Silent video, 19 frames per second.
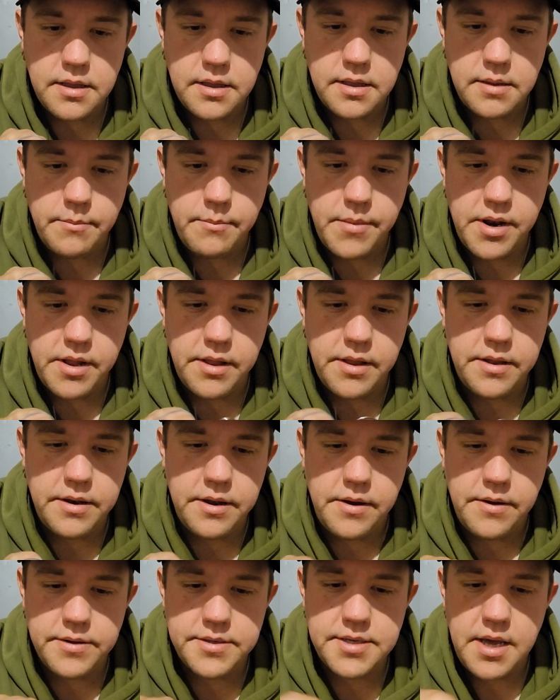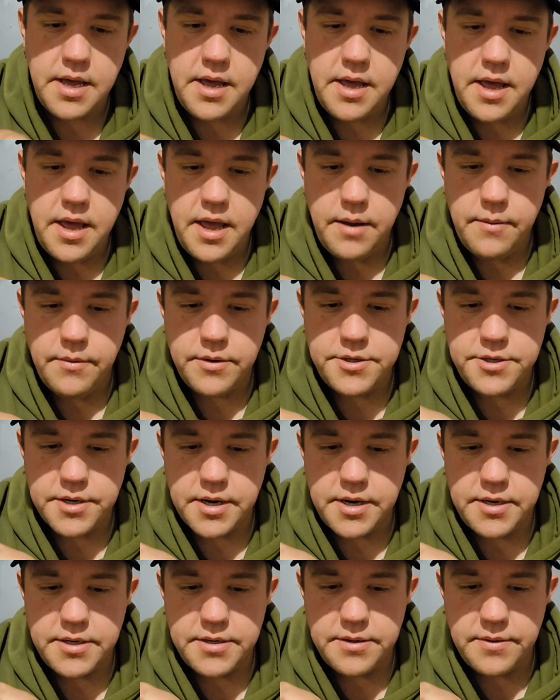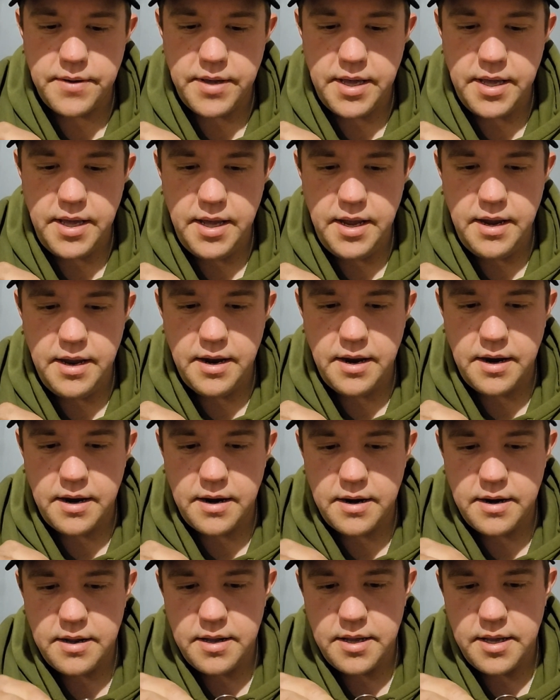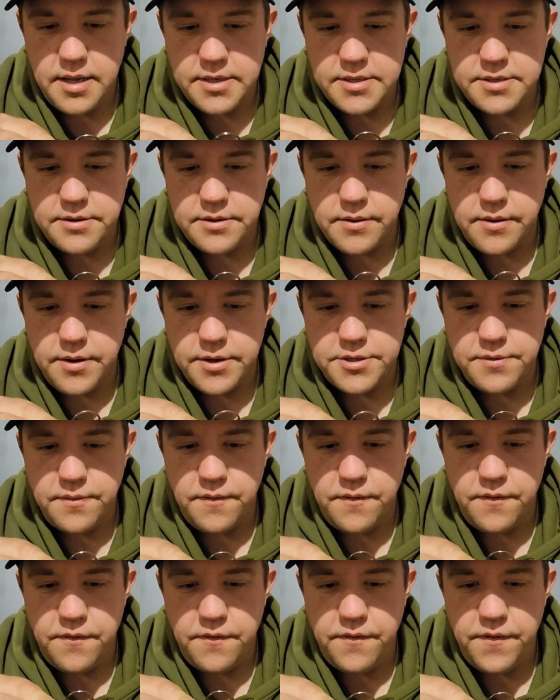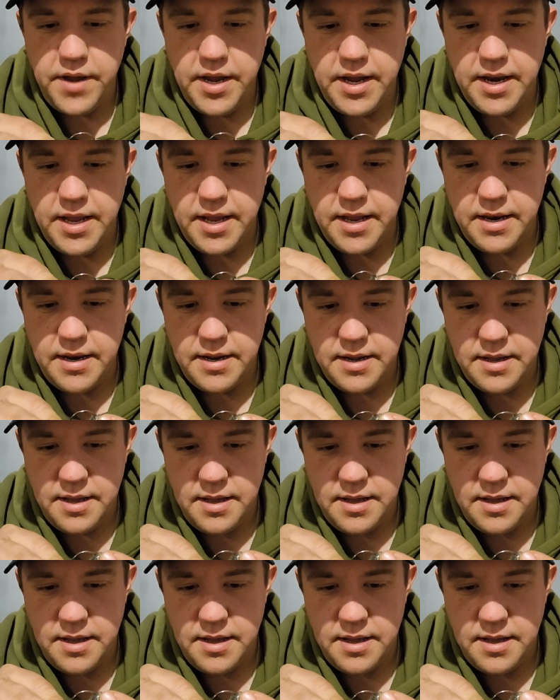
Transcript: The middle of the nose, and what you're going to do here is you're going to feed it